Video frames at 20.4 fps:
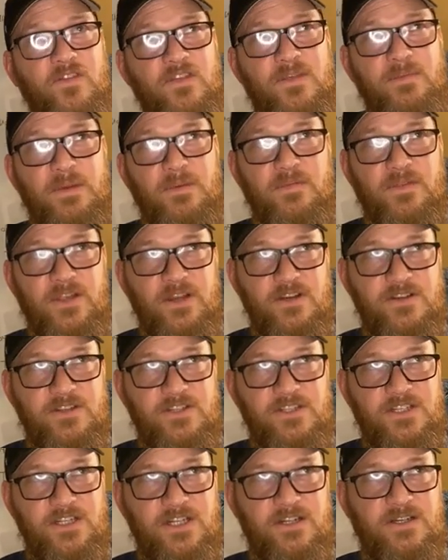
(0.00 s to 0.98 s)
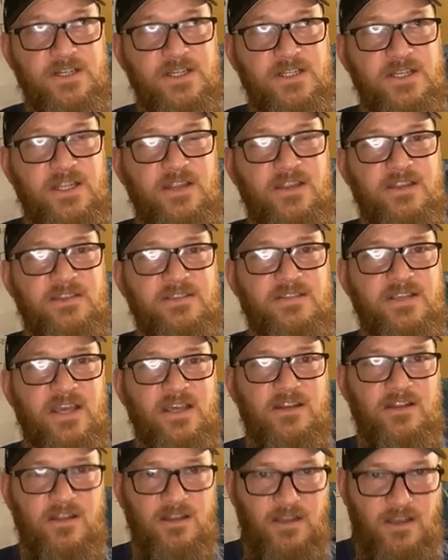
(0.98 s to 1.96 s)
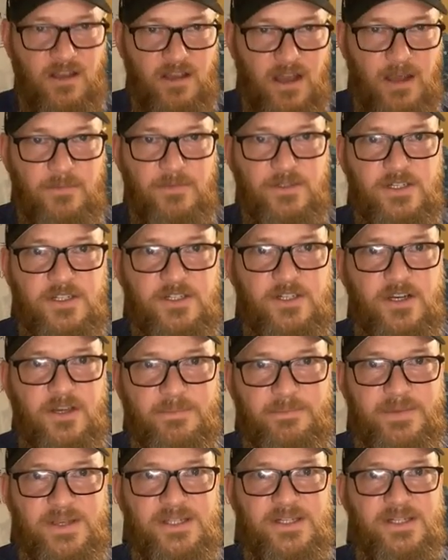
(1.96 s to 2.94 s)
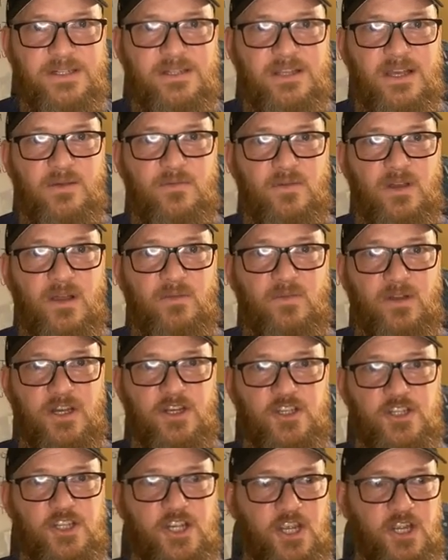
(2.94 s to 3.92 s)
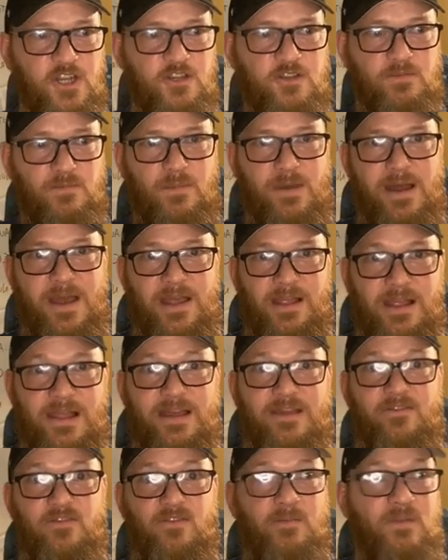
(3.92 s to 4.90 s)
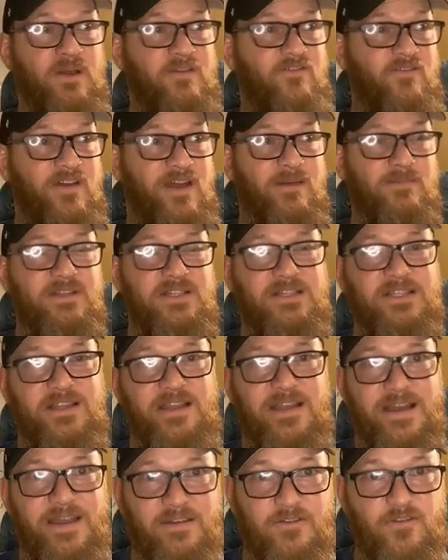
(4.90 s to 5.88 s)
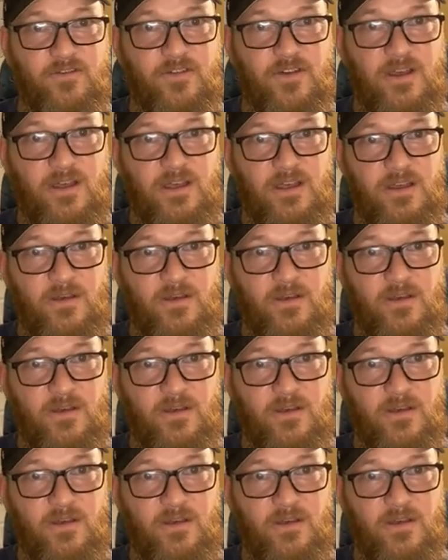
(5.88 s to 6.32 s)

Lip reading: for the people that are serious and say, look, I'm going to start a business. I'm going to change my life or my family's life